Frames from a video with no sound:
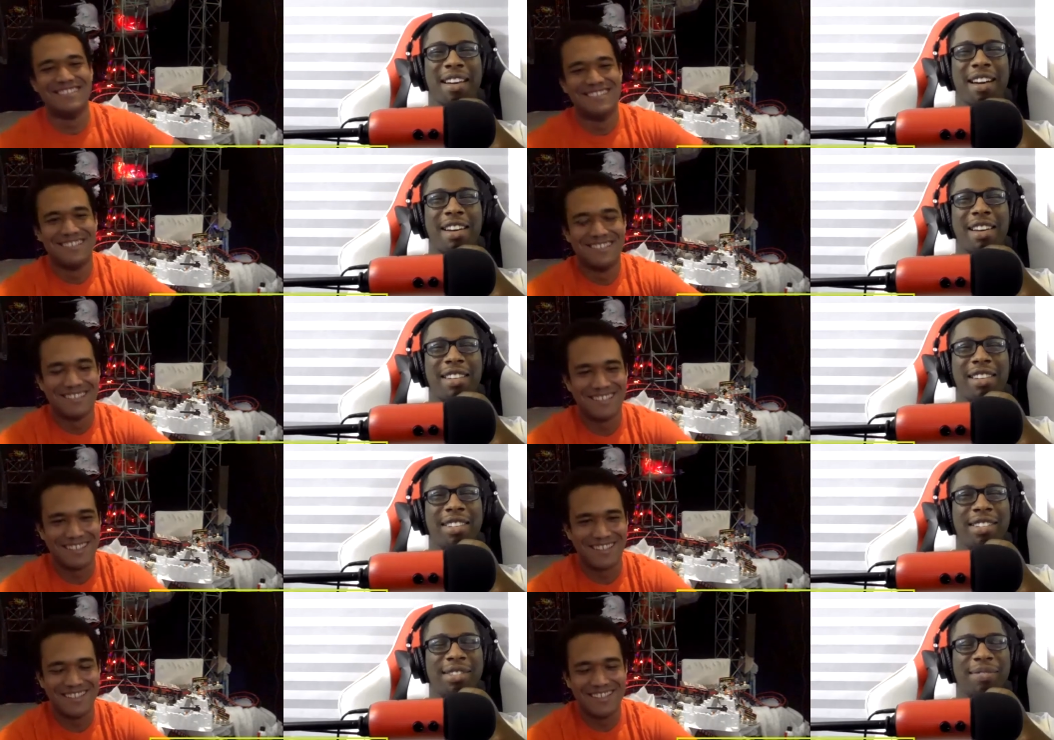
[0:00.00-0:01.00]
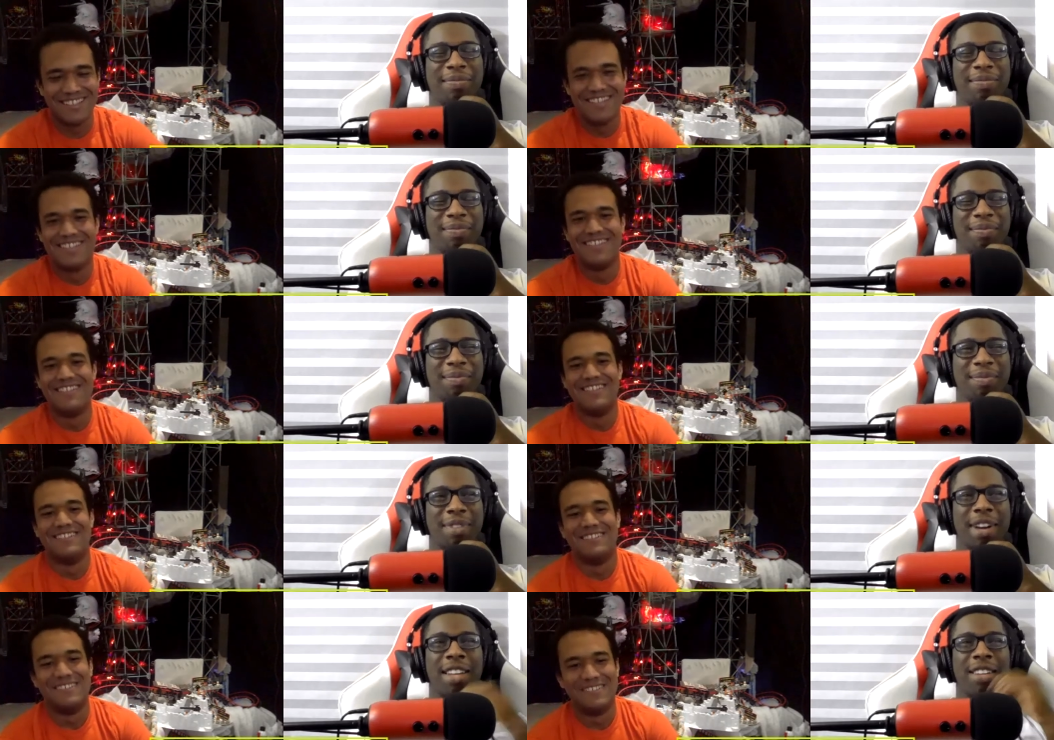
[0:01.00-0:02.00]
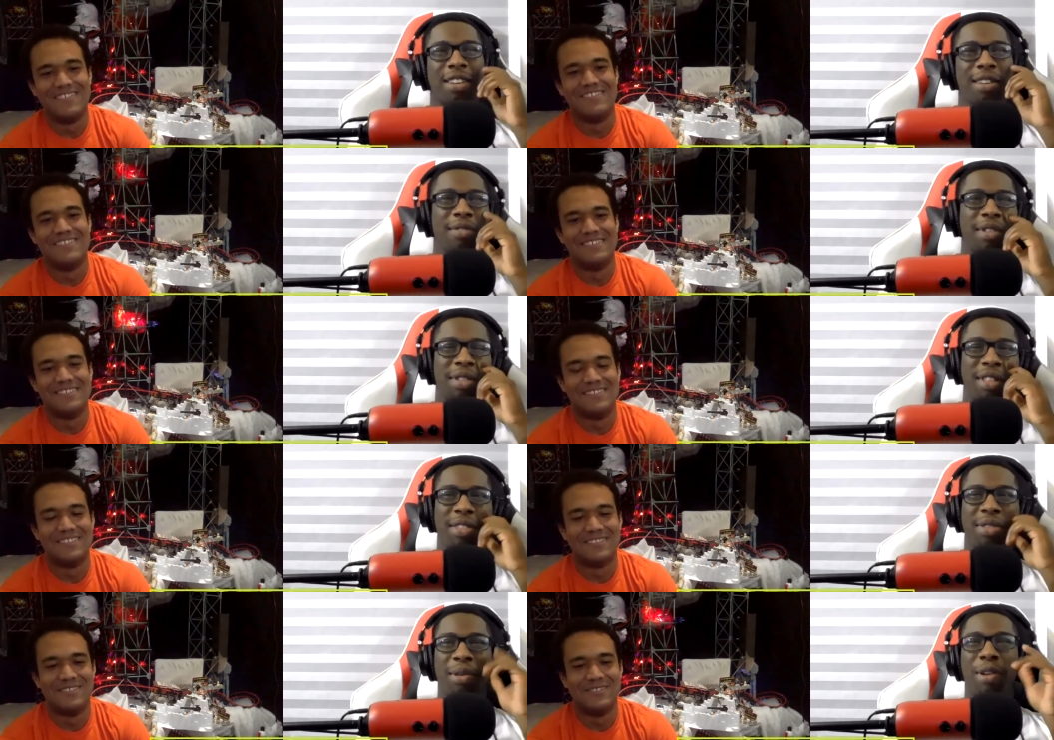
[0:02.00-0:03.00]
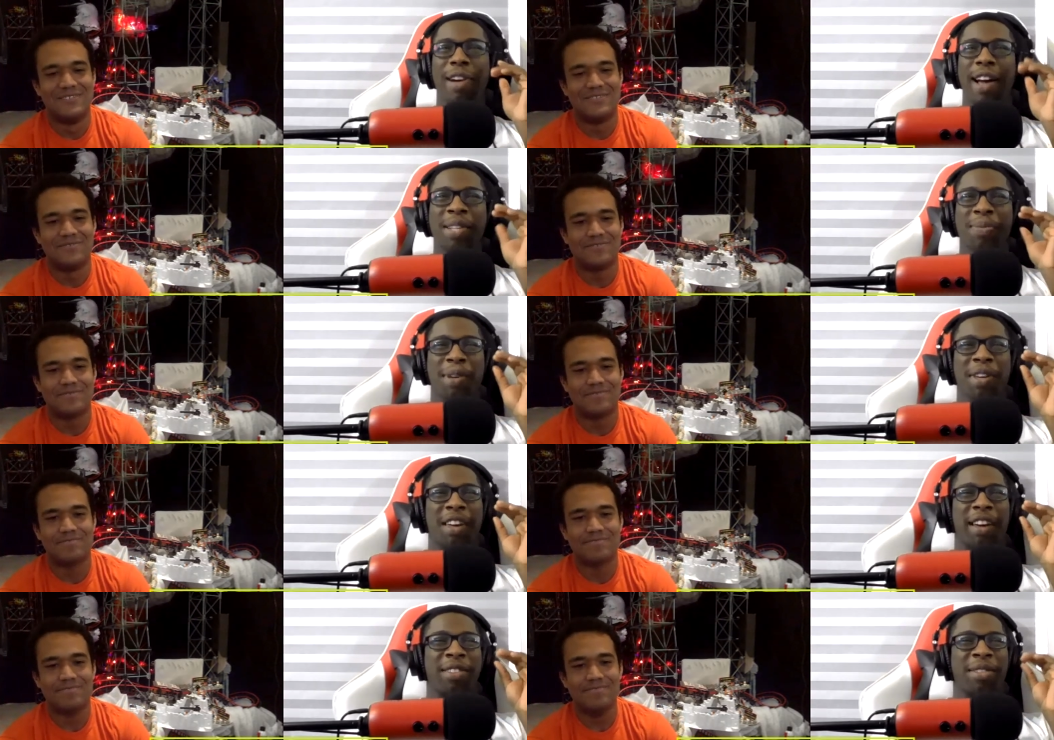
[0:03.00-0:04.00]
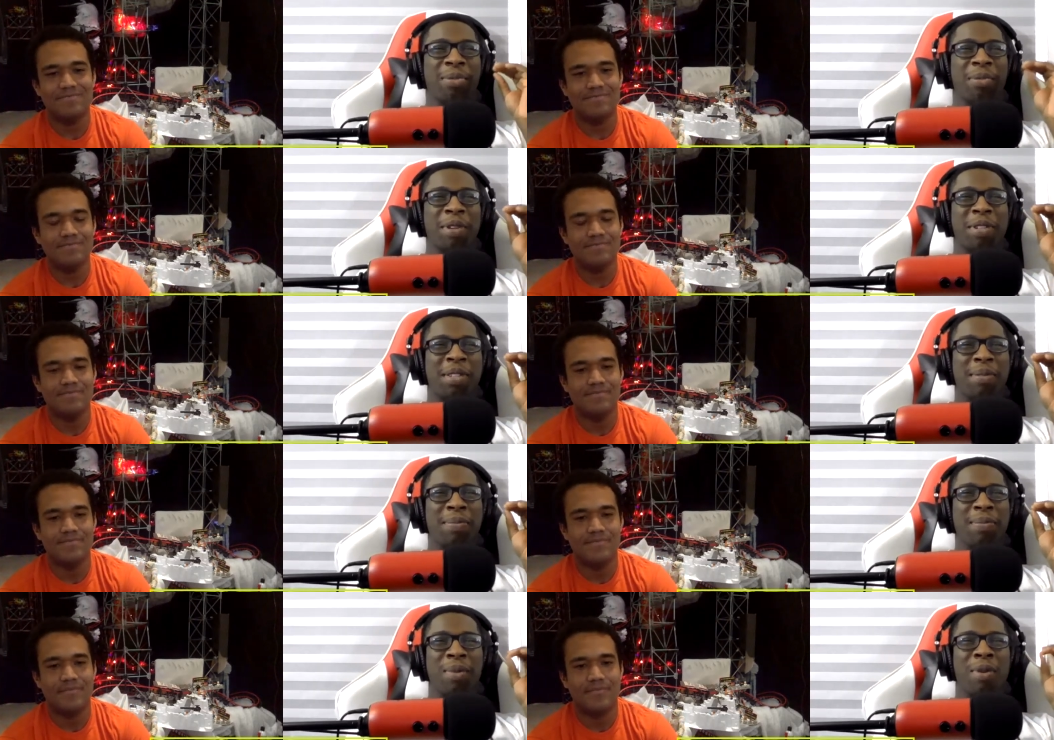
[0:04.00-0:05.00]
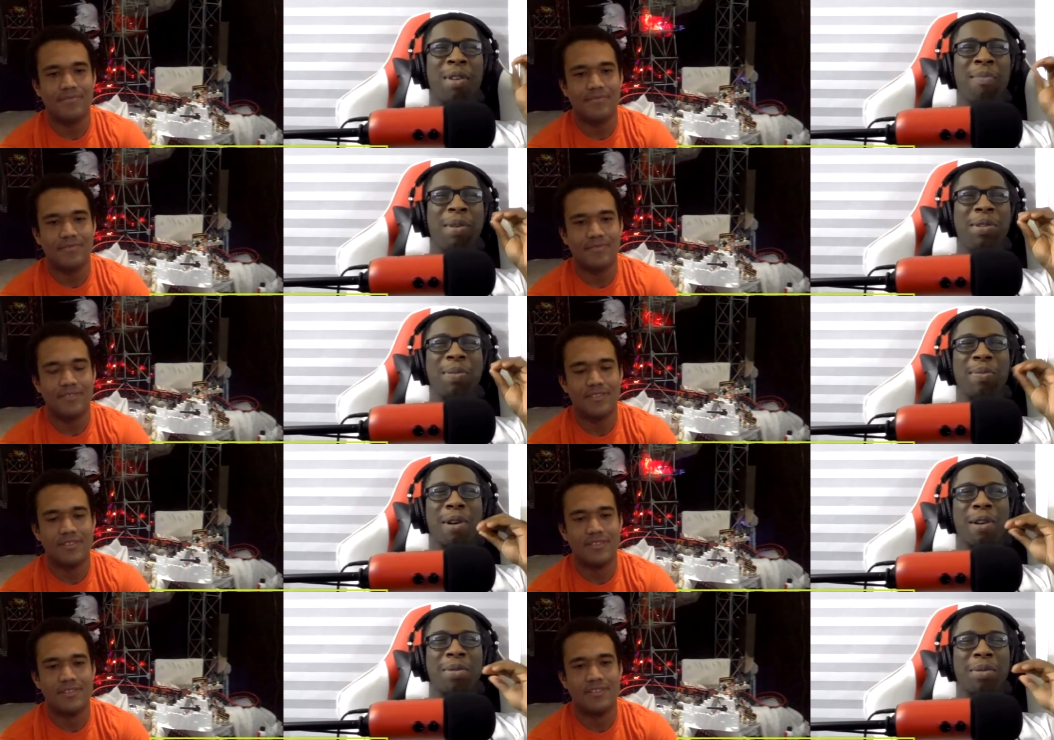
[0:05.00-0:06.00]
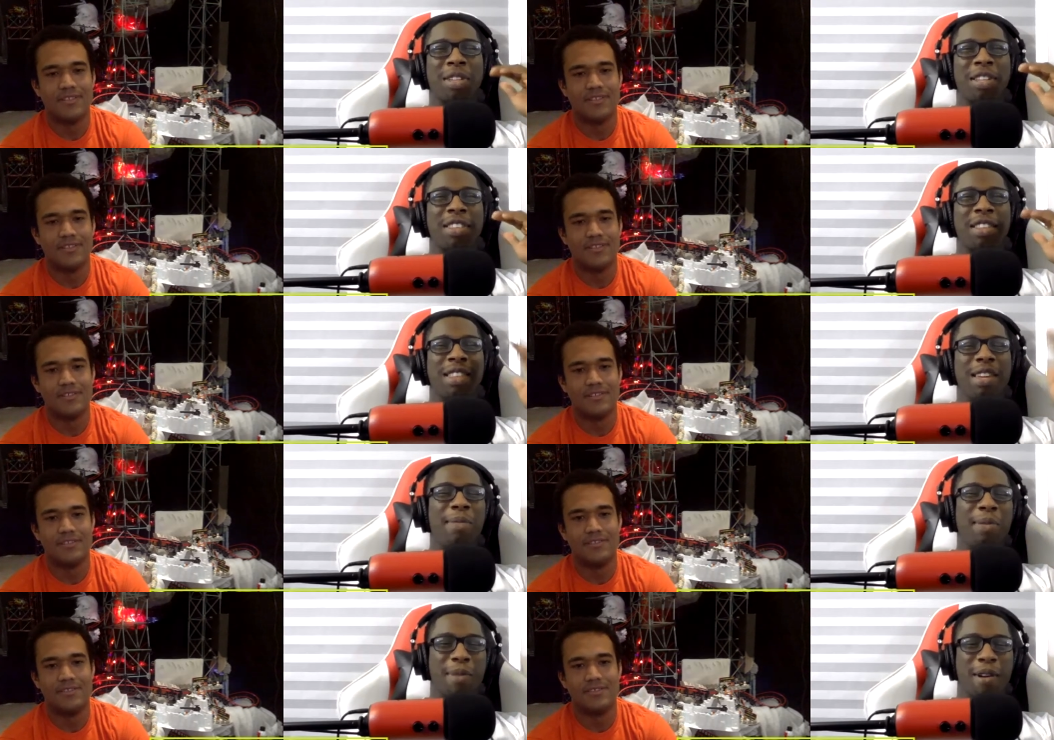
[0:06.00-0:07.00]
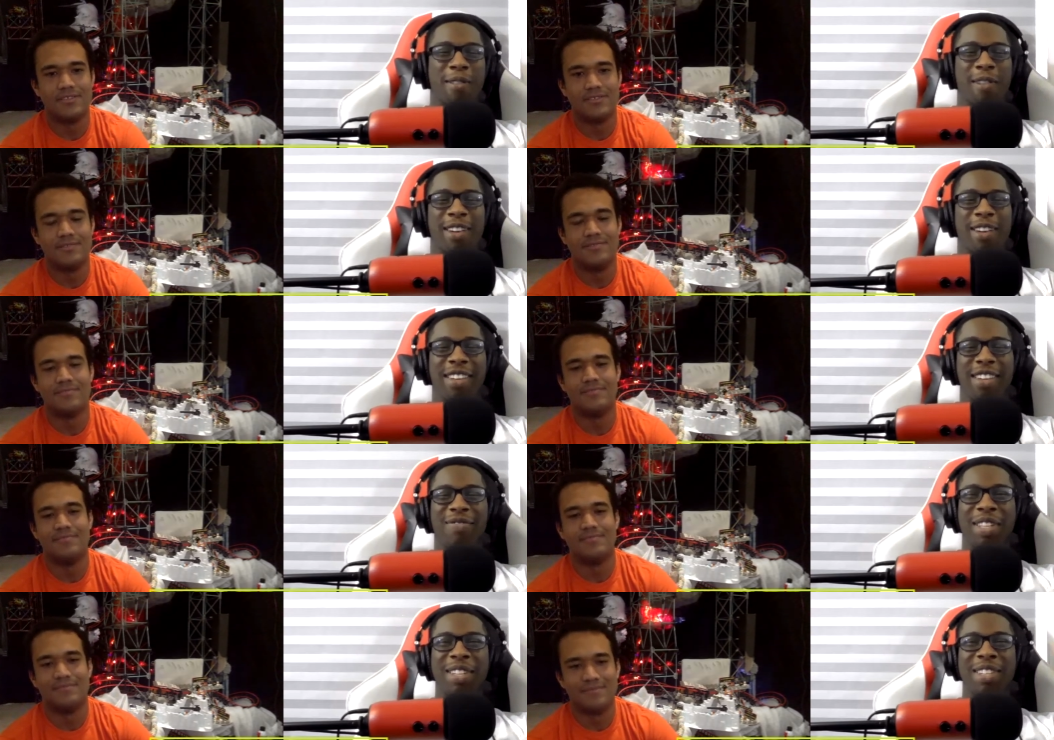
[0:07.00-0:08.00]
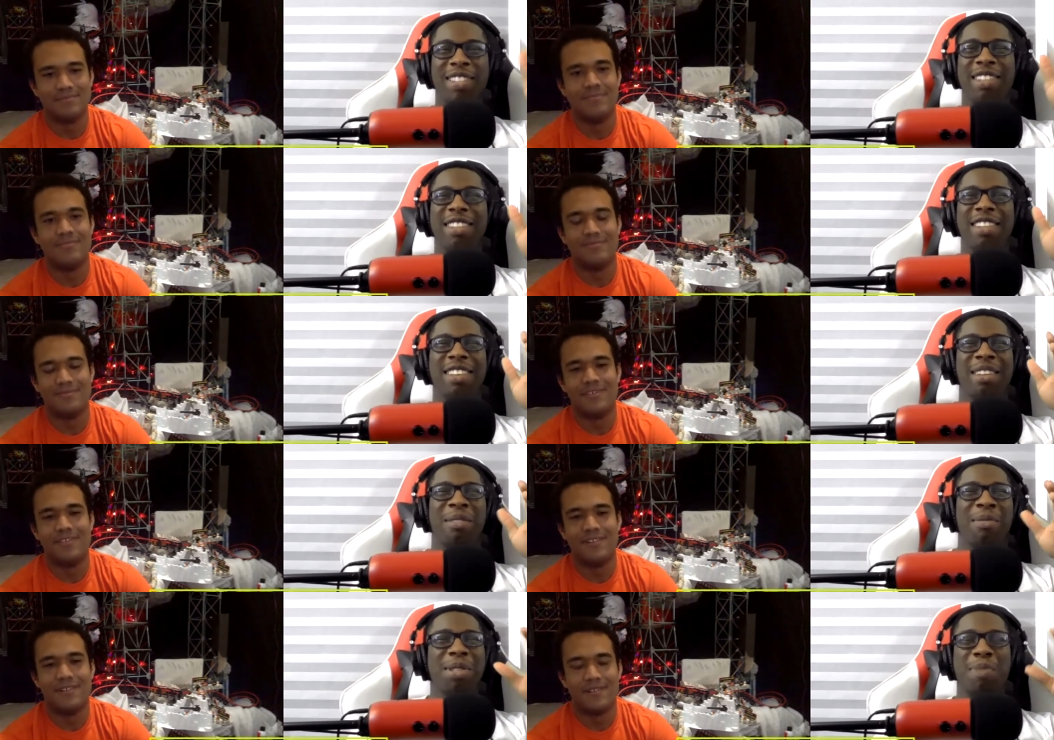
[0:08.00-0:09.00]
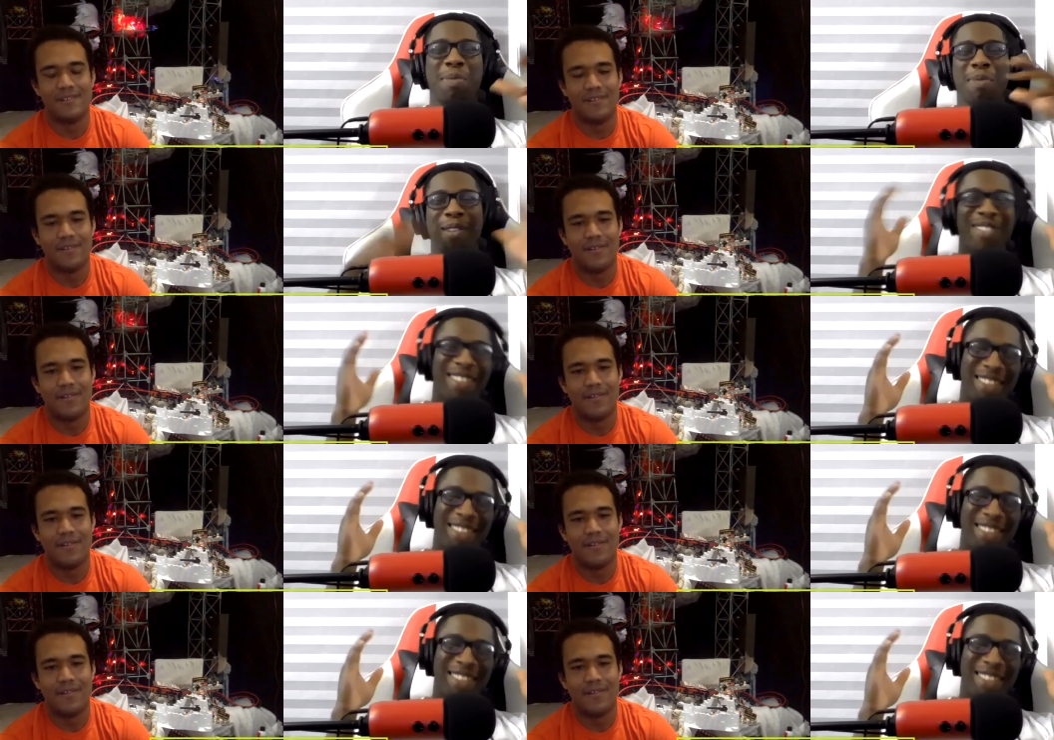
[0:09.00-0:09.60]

Speaker 1: I um, I love the thrill aspect. I just wish more amusement parks would get the theming part right because then it would just be perfect.